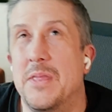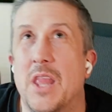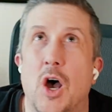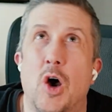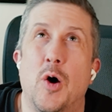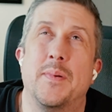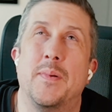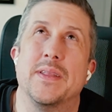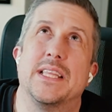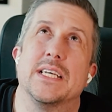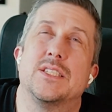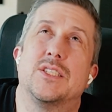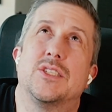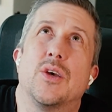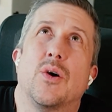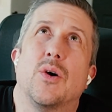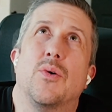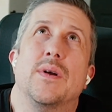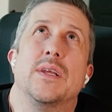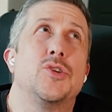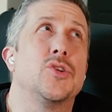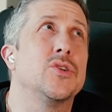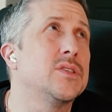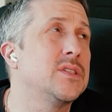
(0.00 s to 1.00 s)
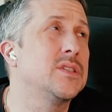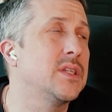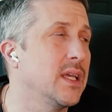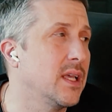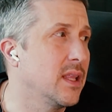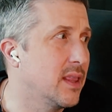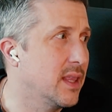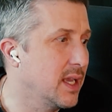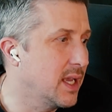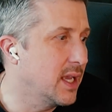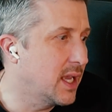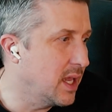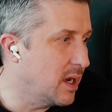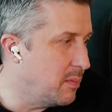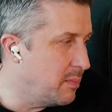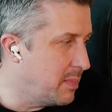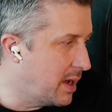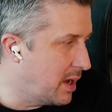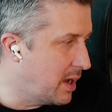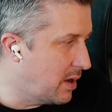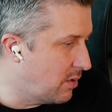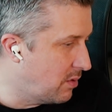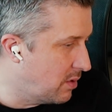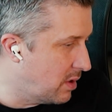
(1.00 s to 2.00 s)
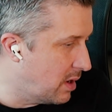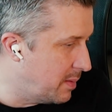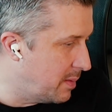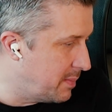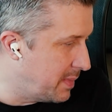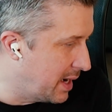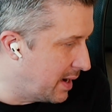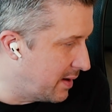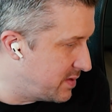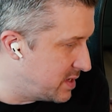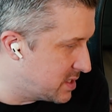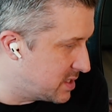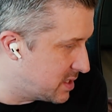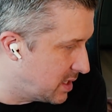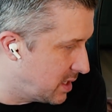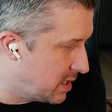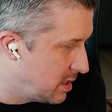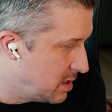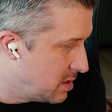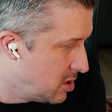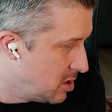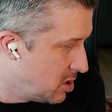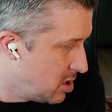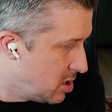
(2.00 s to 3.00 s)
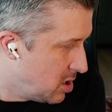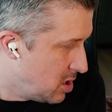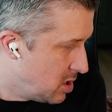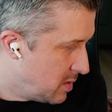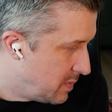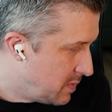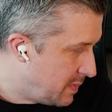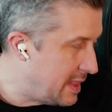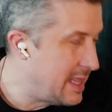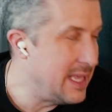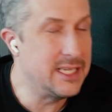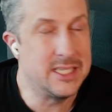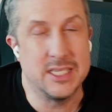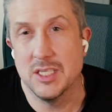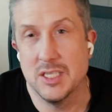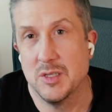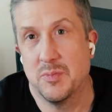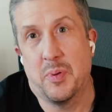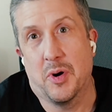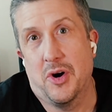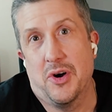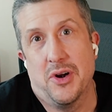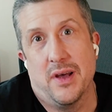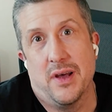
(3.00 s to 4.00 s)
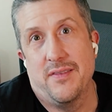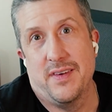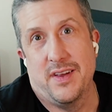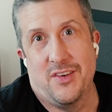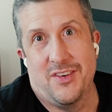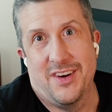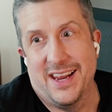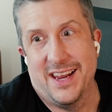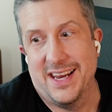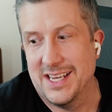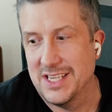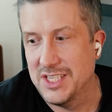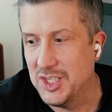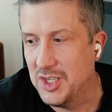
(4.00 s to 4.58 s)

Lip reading: no, but that's so interesting thinking about, I mean, obviously this is part of it, right?